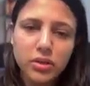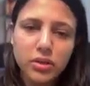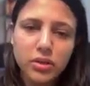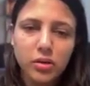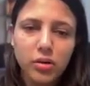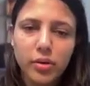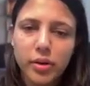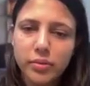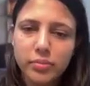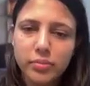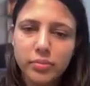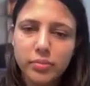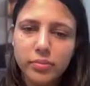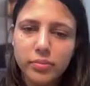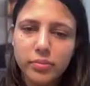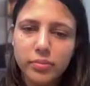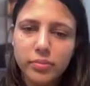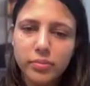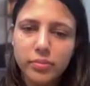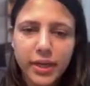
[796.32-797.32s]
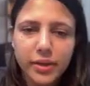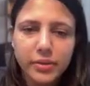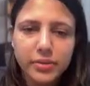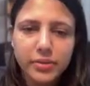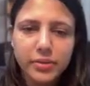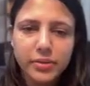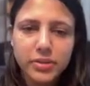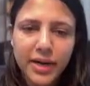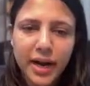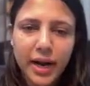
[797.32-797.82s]
or we can
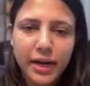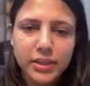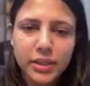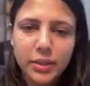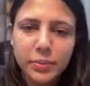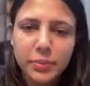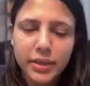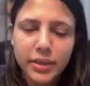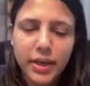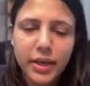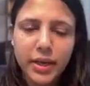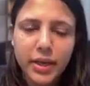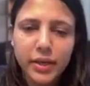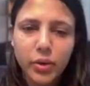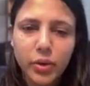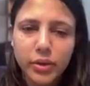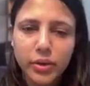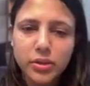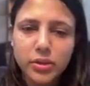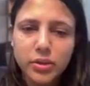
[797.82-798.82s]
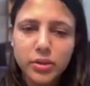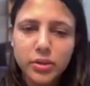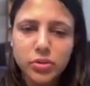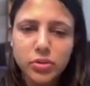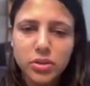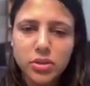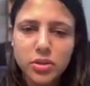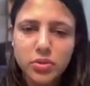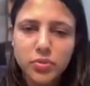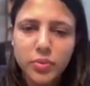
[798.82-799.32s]
subtract them in any order. So
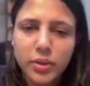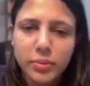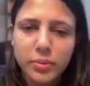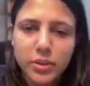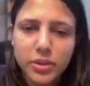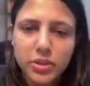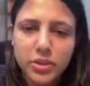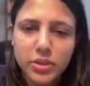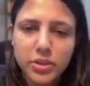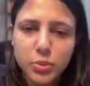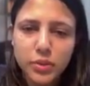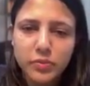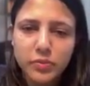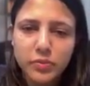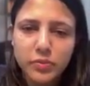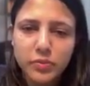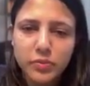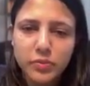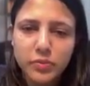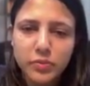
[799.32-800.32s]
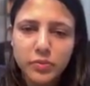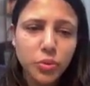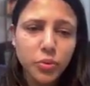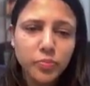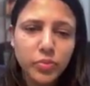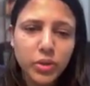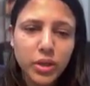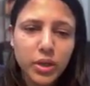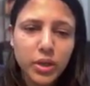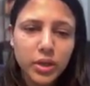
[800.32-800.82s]
this is 1 plus 1, which is 2.
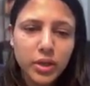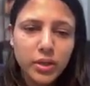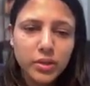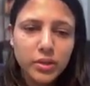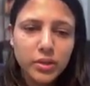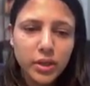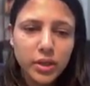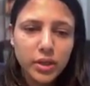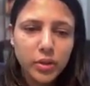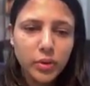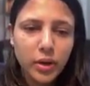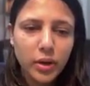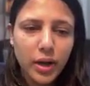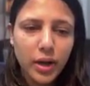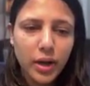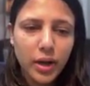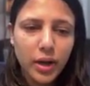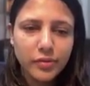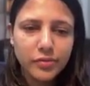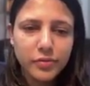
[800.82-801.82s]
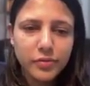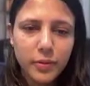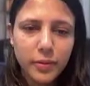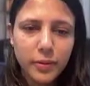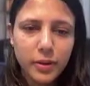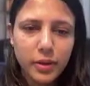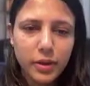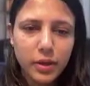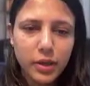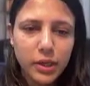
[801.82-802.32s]
Then you have
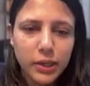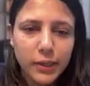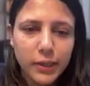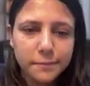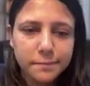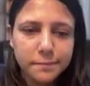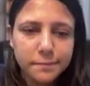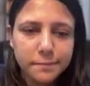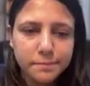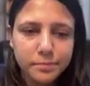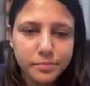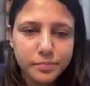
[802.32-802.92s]
5